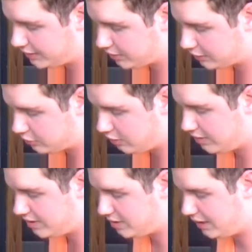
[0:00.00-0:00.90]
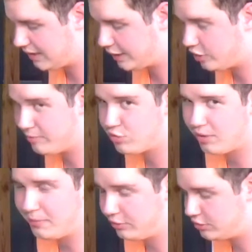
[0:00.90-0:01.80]
so I start at this C and I go up
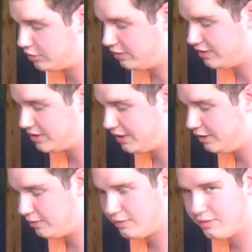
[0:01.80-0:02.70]
trub notes to this C,